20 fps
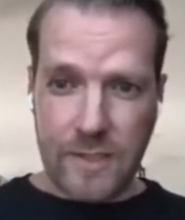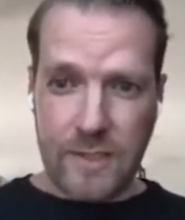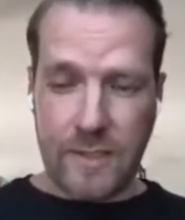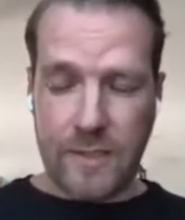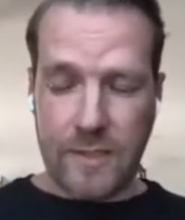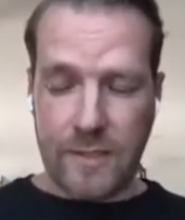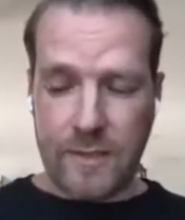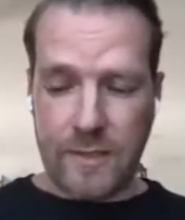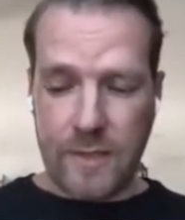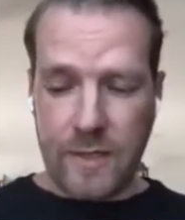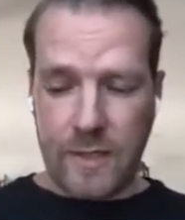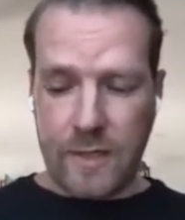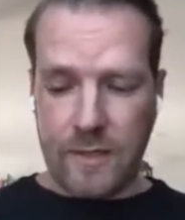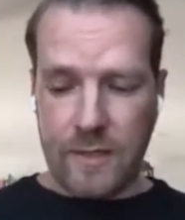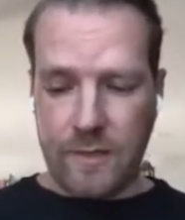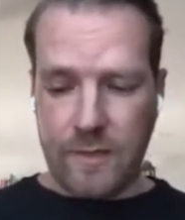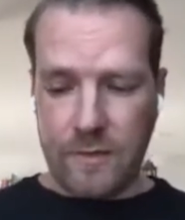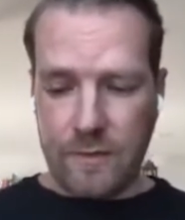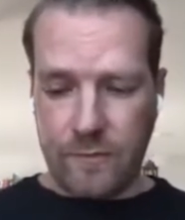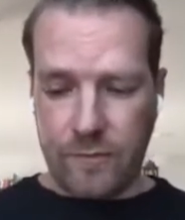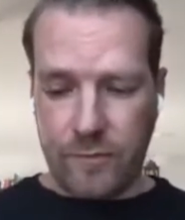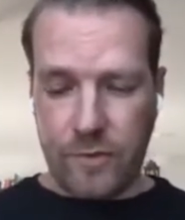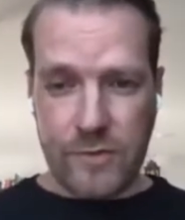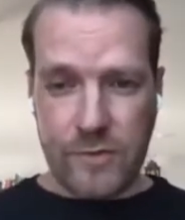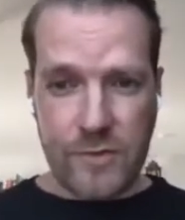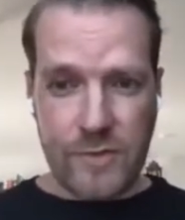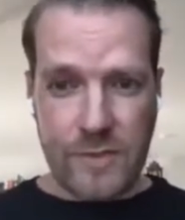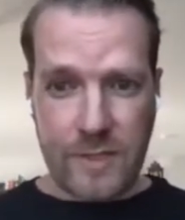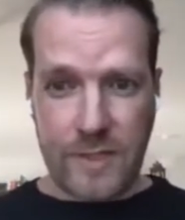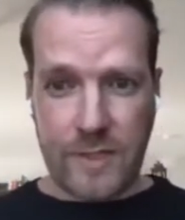
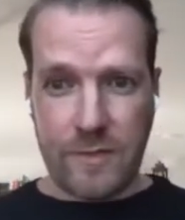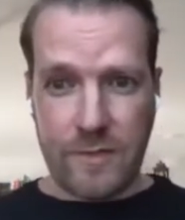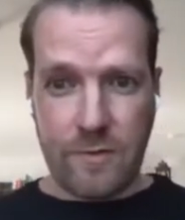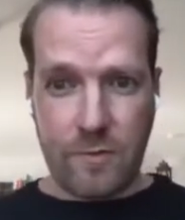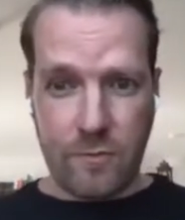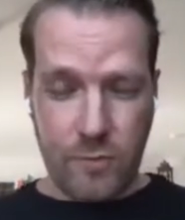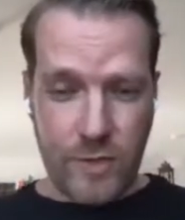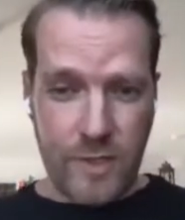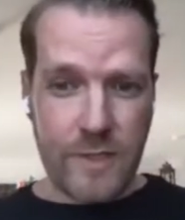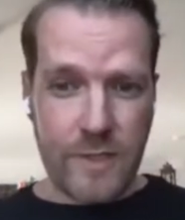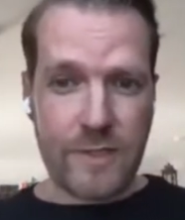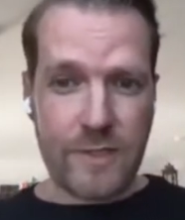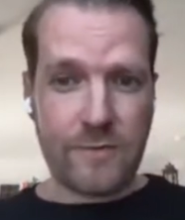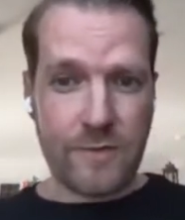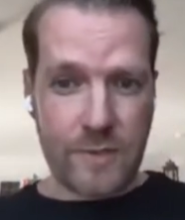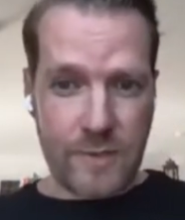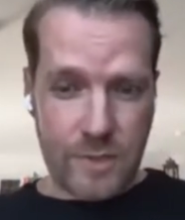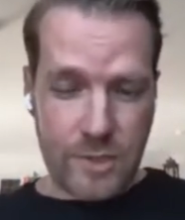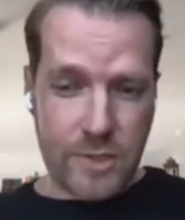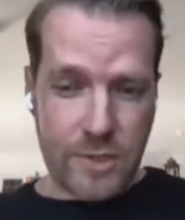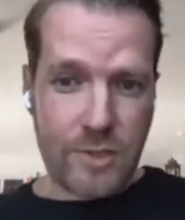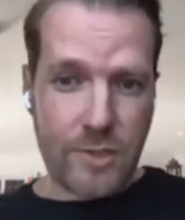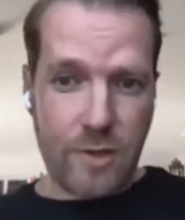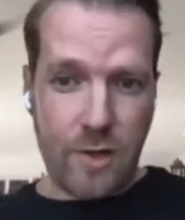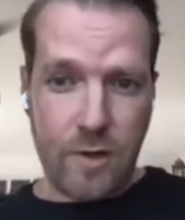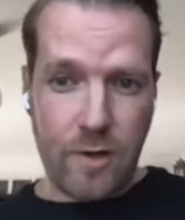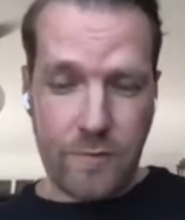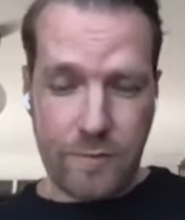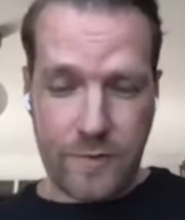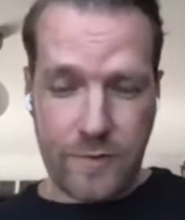versus a real traditional
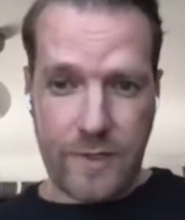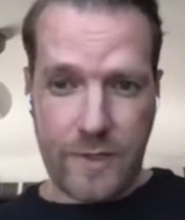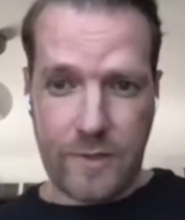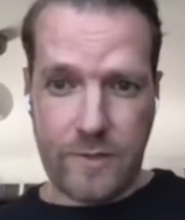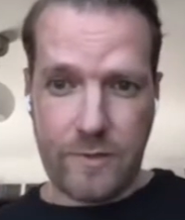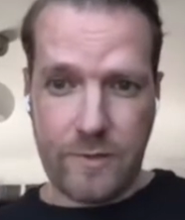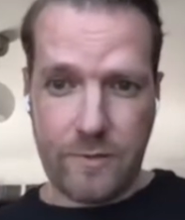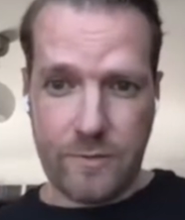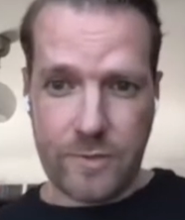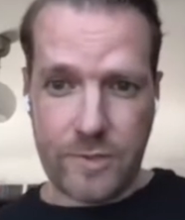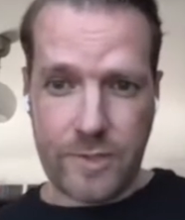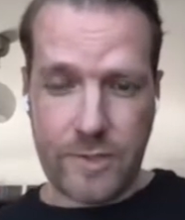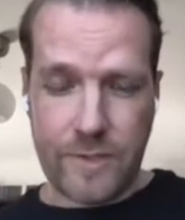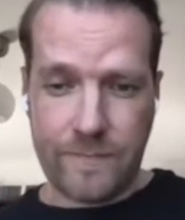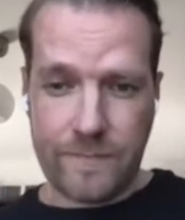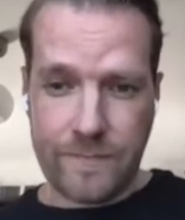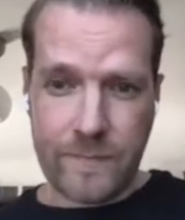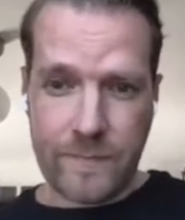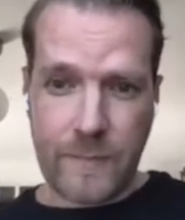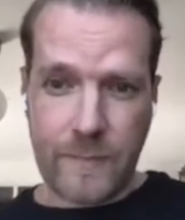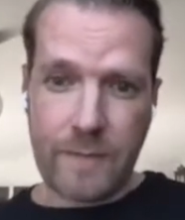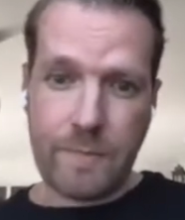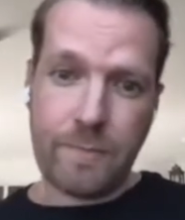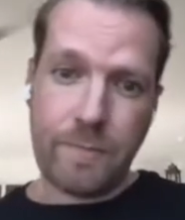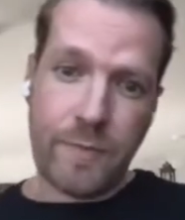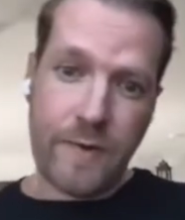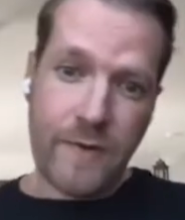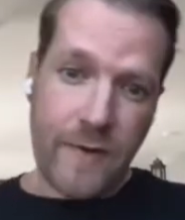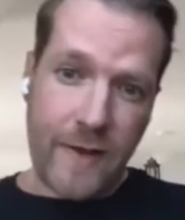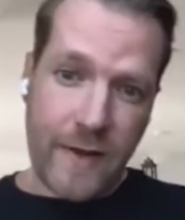offline coaching.
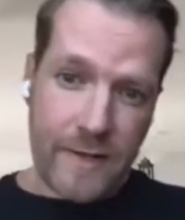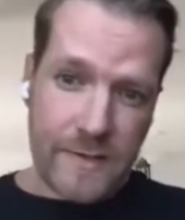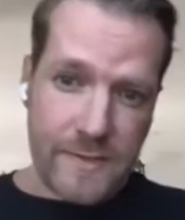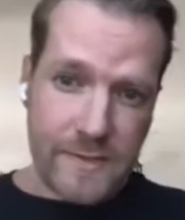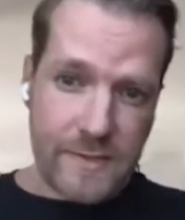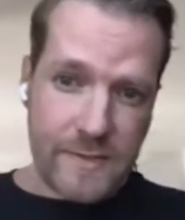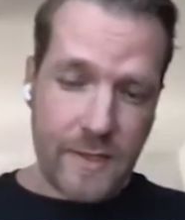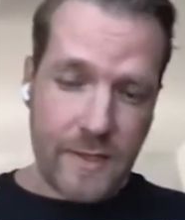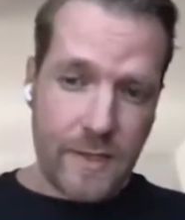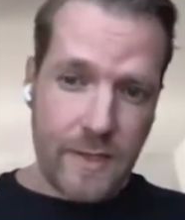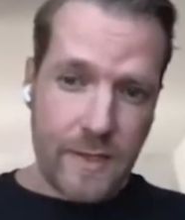Plus,